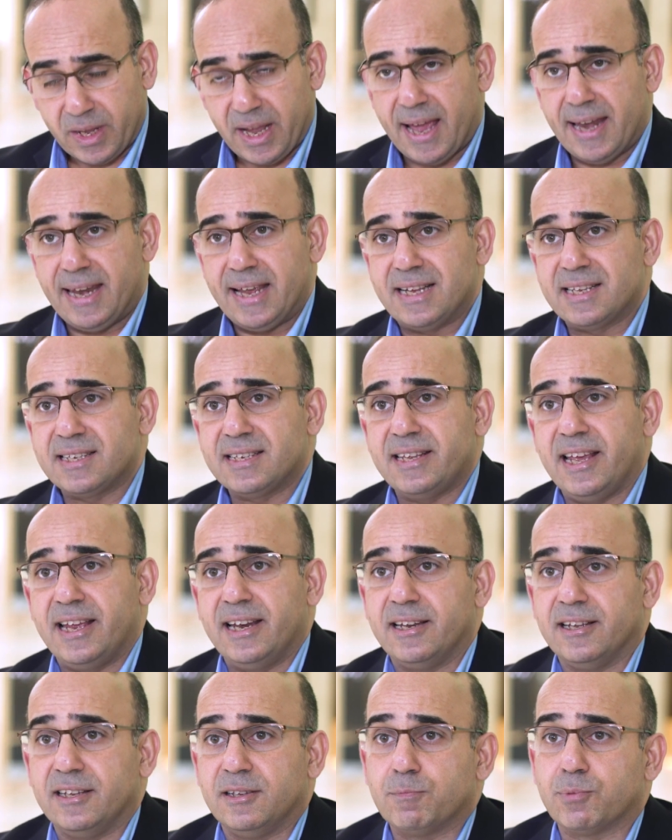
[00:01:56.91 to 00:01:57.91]
an
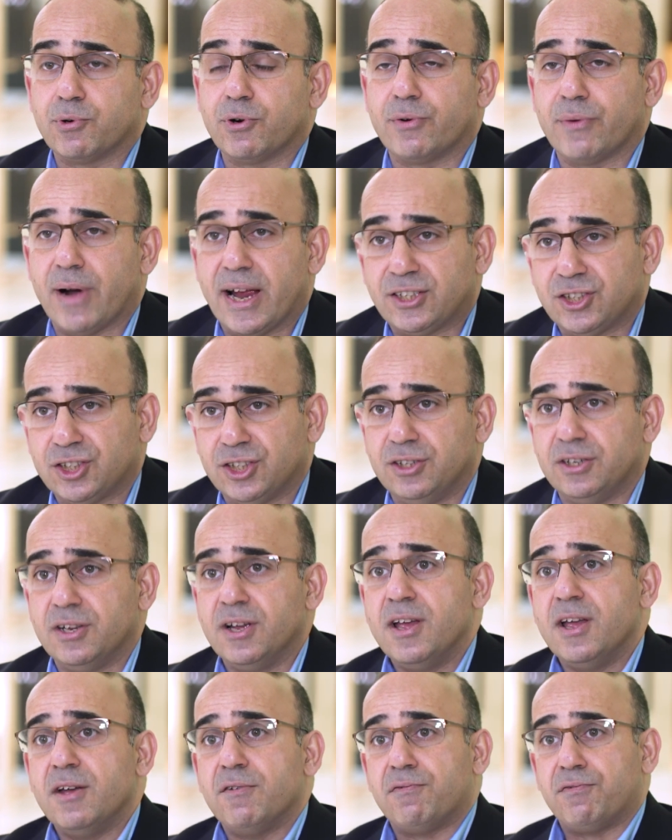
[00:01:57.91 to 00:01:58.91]
extended
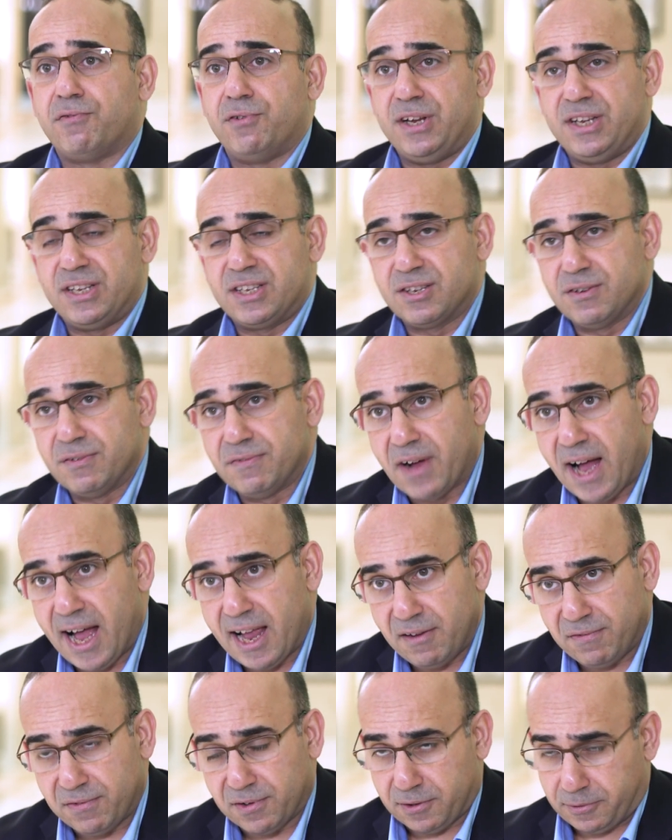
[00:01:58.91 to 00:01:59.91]
progression-free
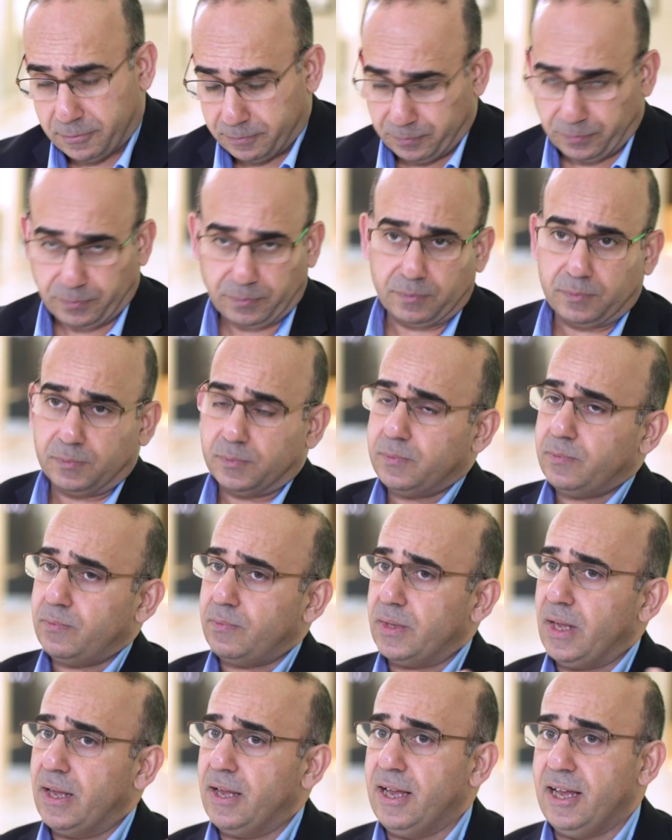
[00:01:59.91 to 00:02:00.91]
survival.
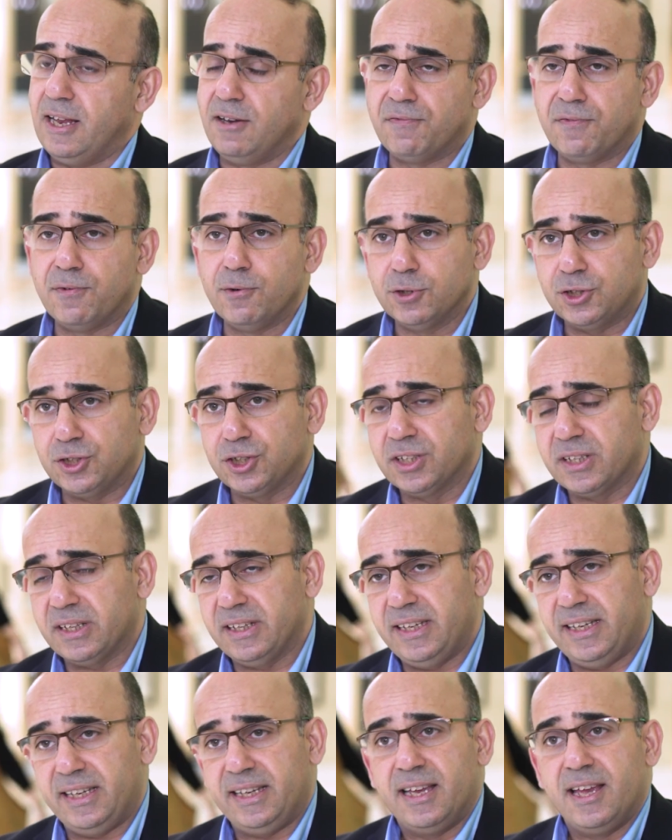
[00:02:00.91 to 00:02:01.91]

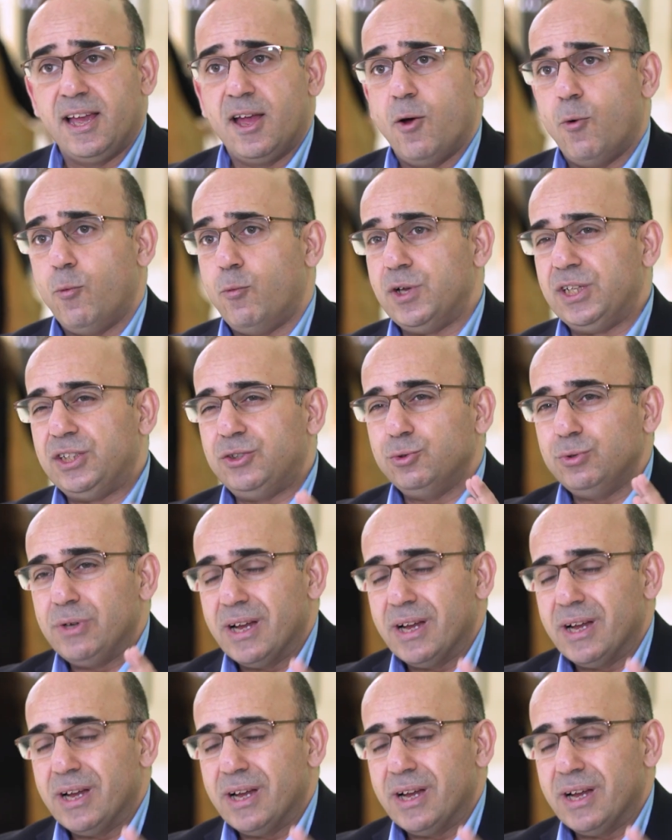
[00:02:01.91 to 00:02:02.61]
Unfortunately, we do